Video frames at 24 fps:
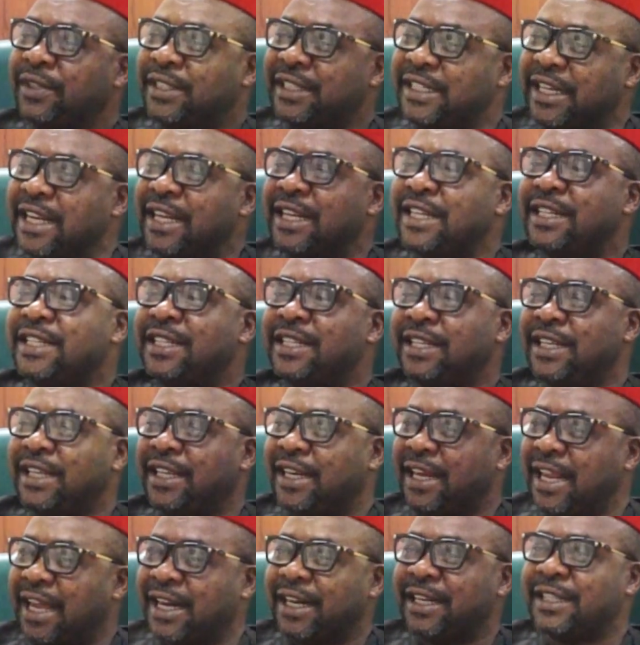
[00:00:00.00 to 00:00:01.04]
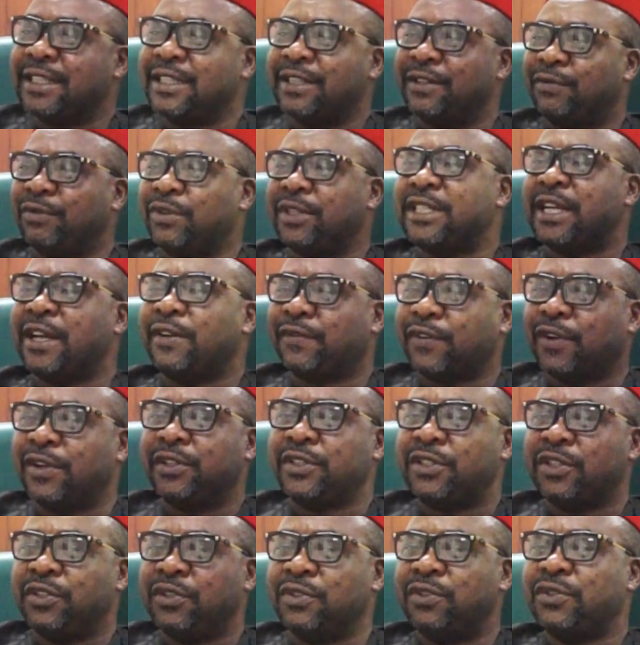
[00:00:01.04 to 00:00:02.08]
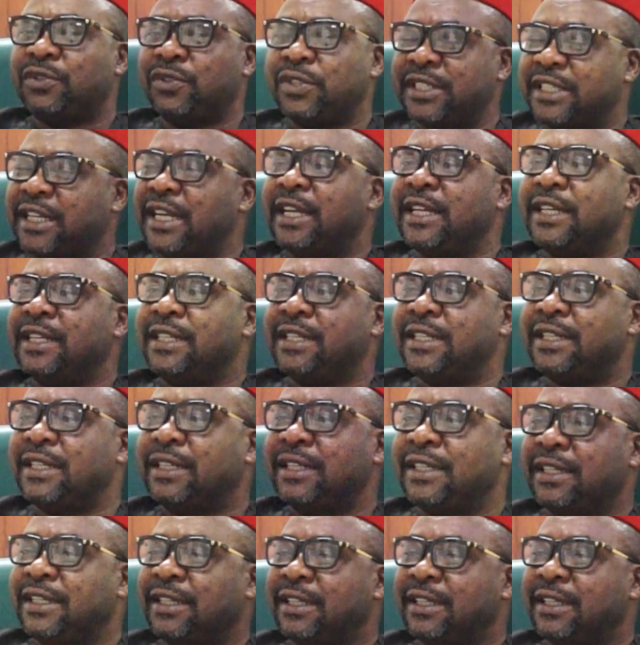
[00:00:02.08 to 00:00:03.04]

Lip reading: change the narrative, which I've continued to change.